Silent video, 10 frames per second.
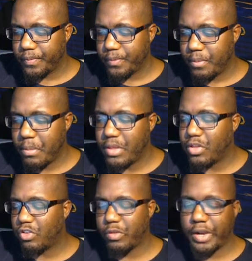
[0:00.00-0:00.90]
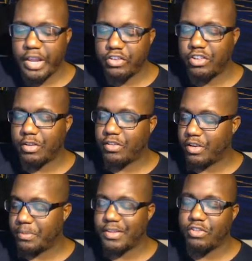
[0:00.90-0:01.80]
mend those
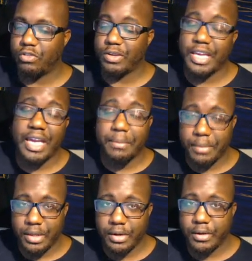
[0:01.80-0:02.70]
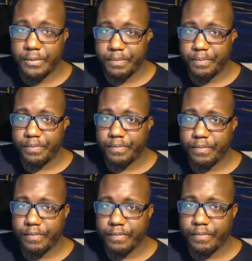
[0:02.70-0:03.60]
relationships that you can mend
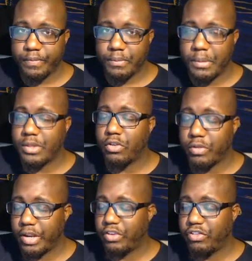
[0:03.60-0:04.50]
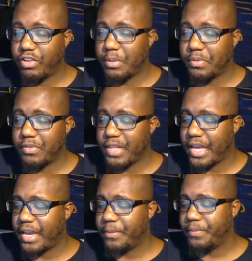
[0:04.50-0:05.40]
mend those relationships
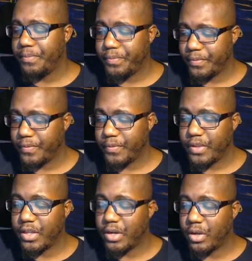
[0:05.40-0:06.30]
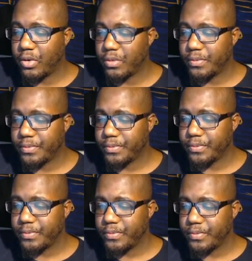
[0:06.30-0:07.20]
that you know,
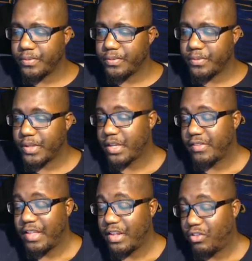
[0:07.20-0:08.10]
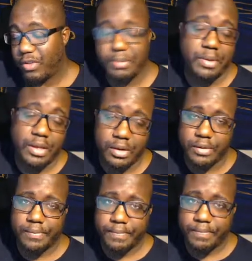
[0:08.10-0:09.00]
like I said, that you commend. mend.
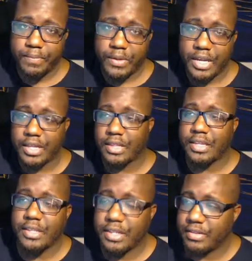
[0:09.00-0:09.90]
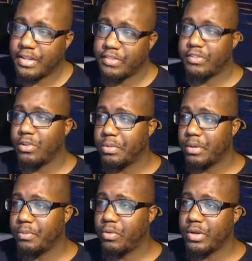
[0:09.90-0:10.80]
I think that that's super
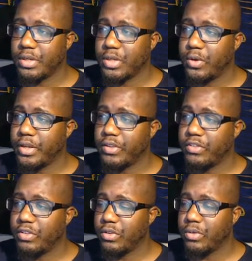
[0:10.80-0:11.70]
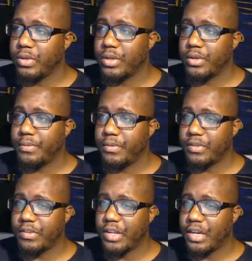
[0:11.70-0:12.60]
important going into
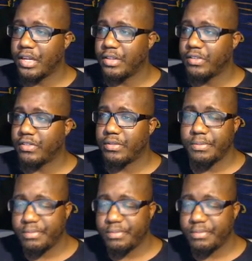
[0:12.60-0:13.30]
this uh, this